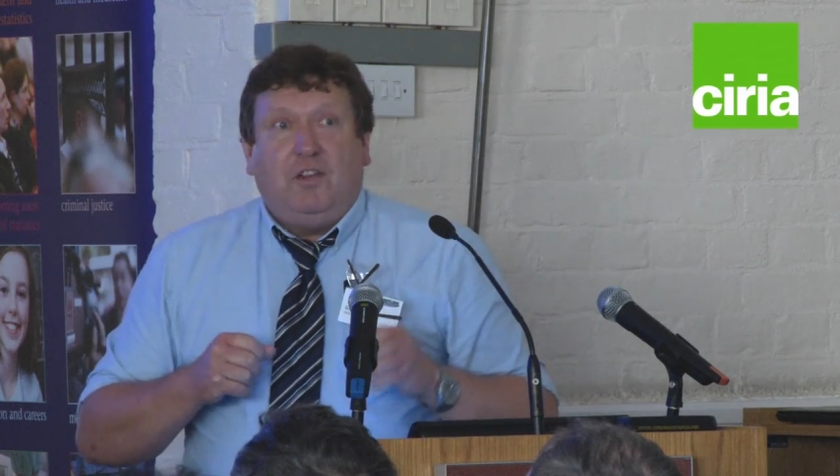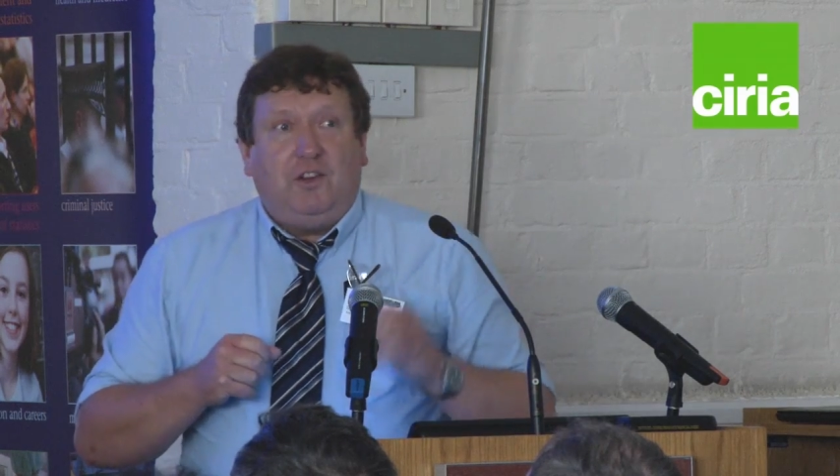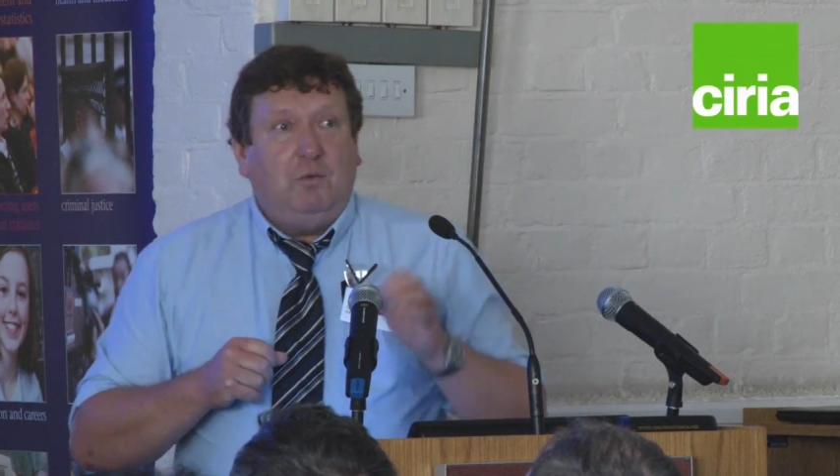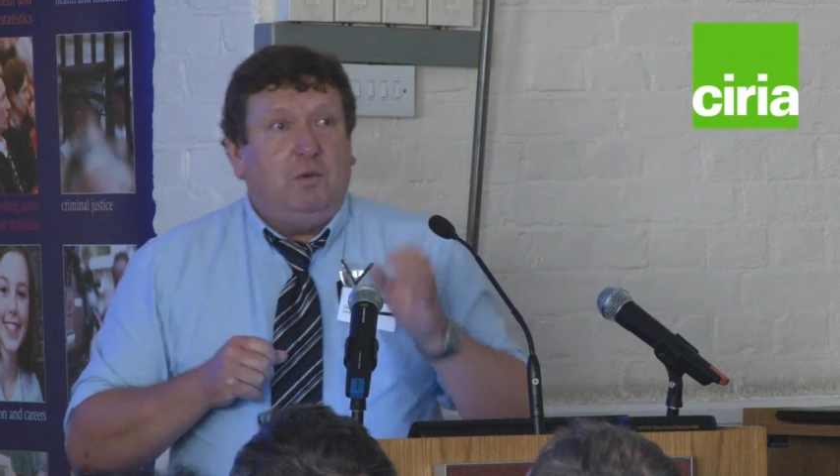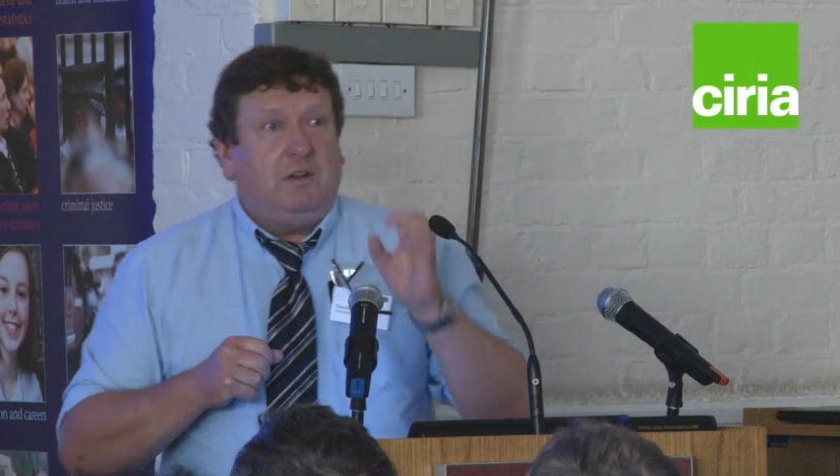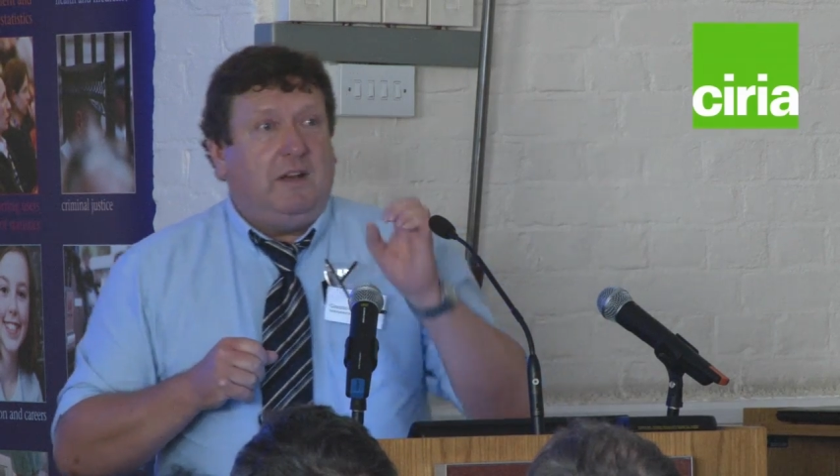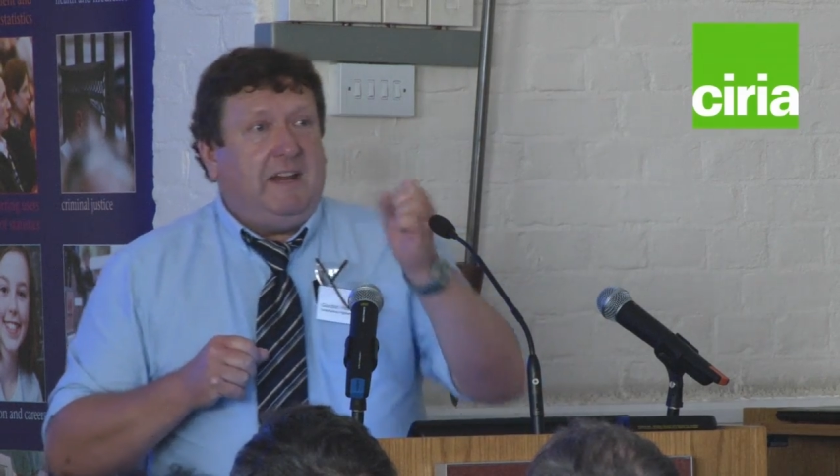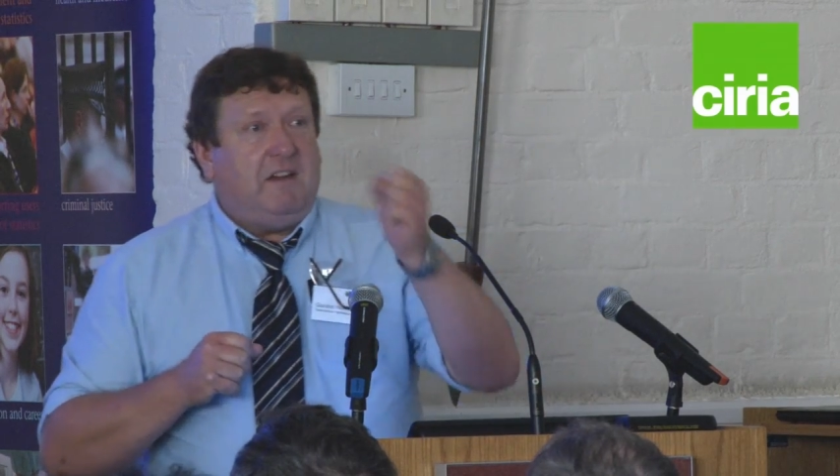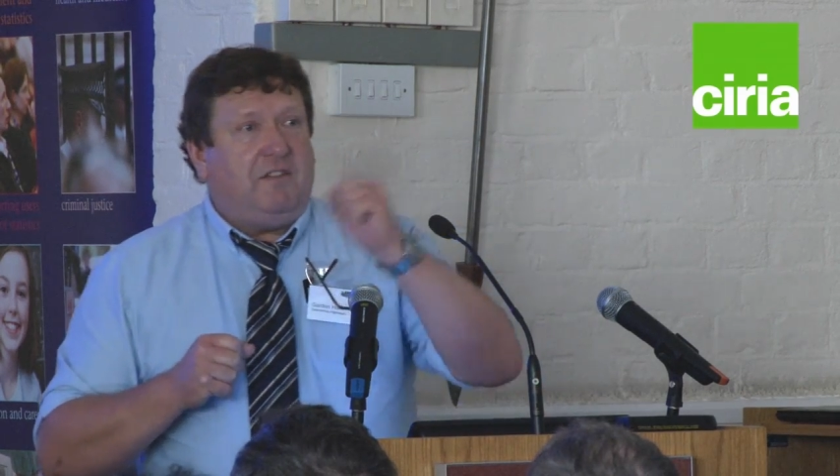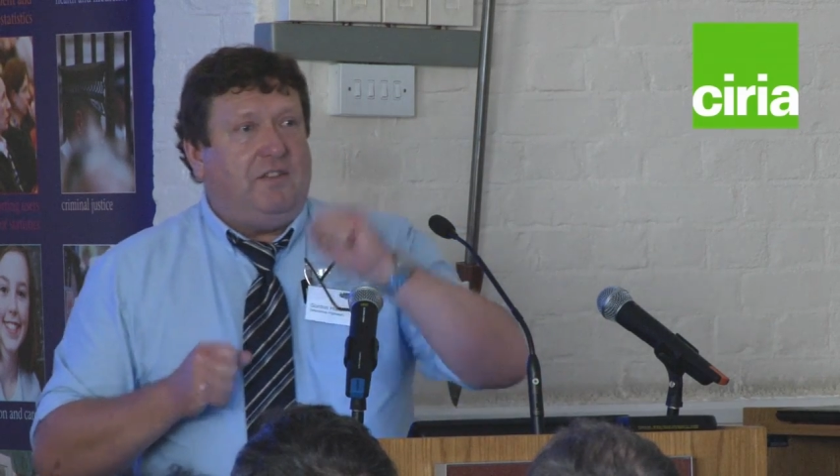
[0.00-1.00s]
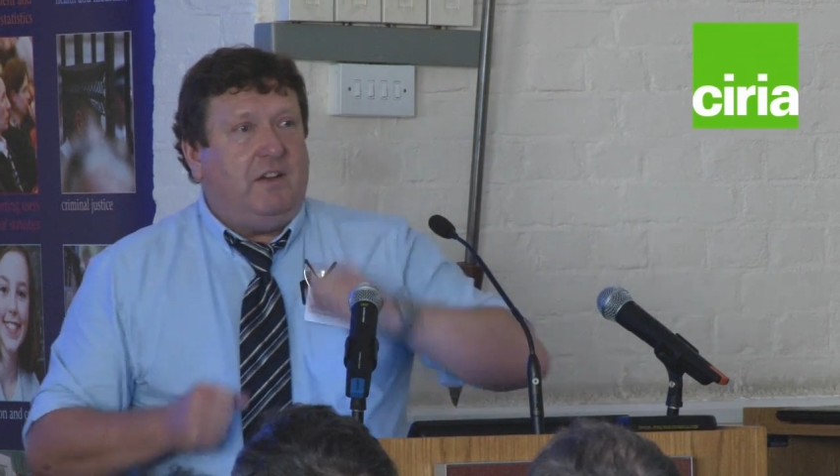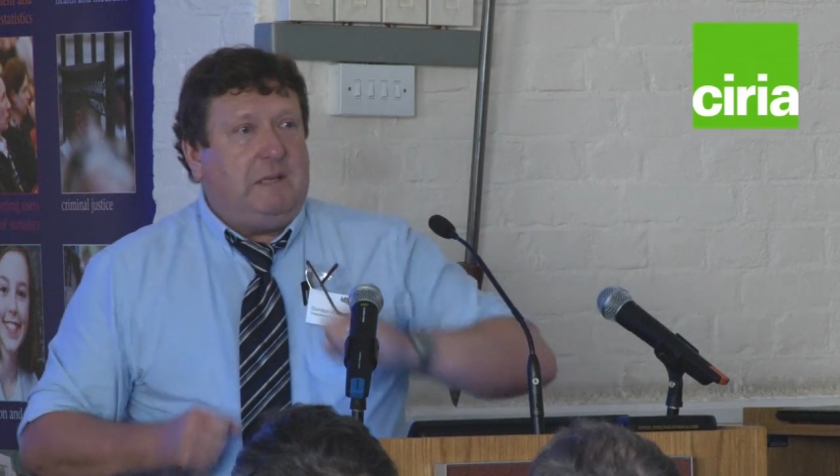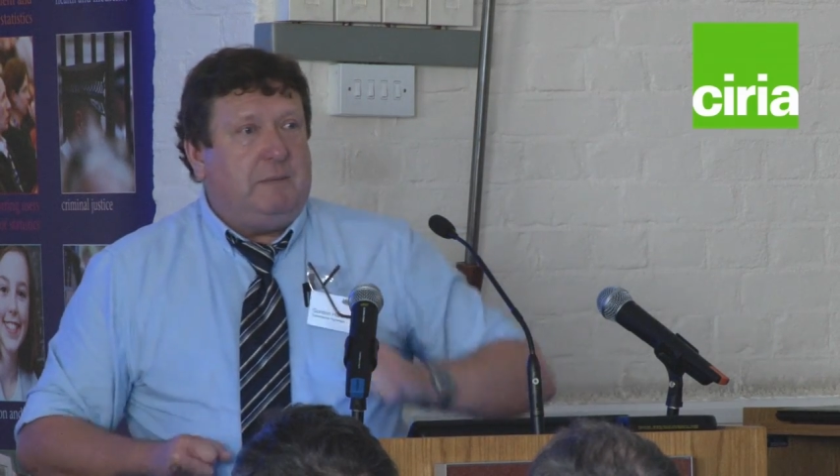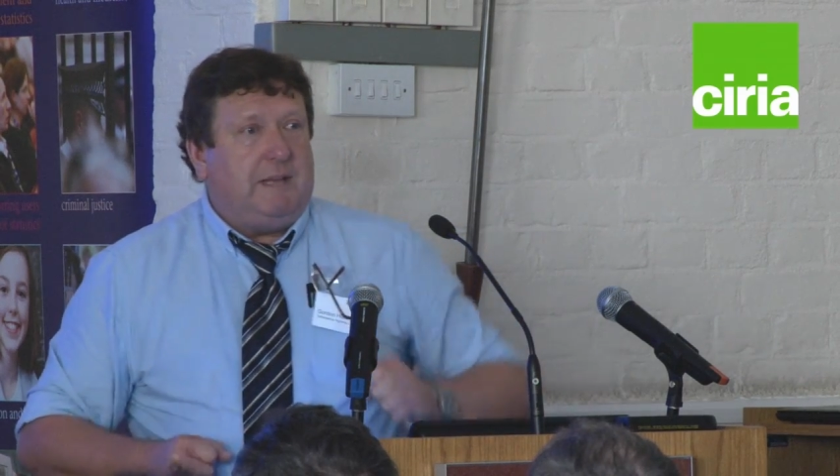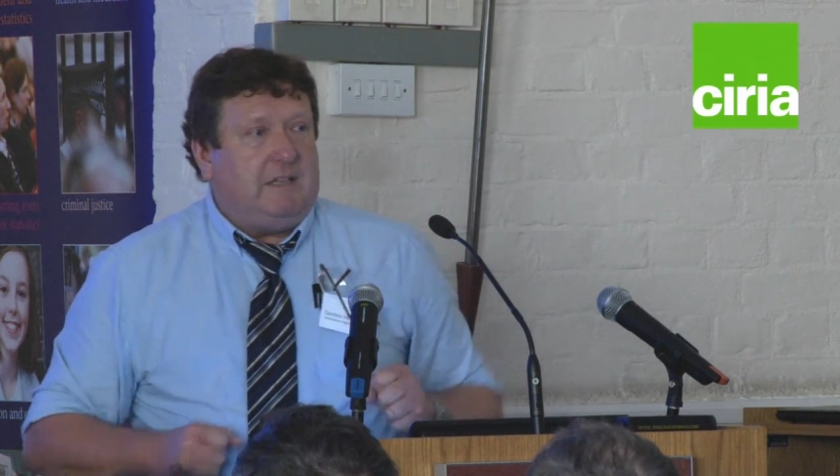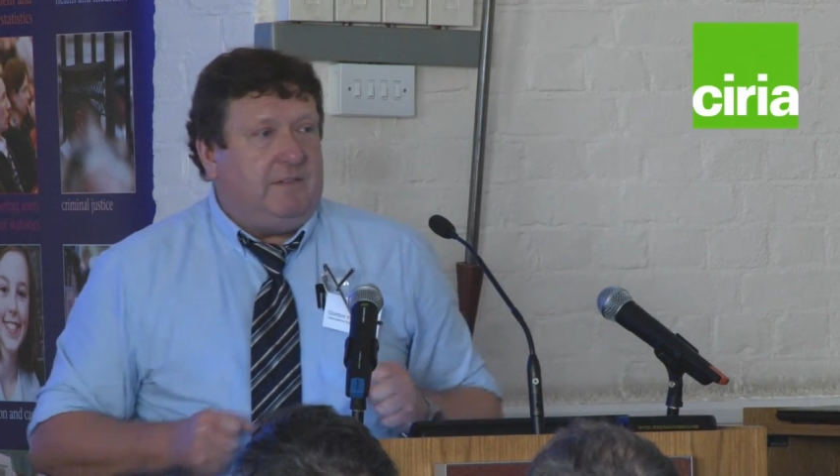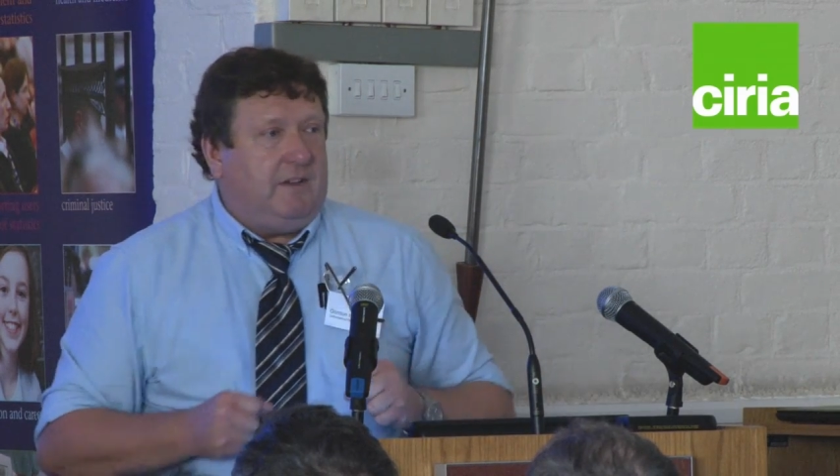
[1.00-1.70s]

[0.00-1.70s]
you will clean 30% of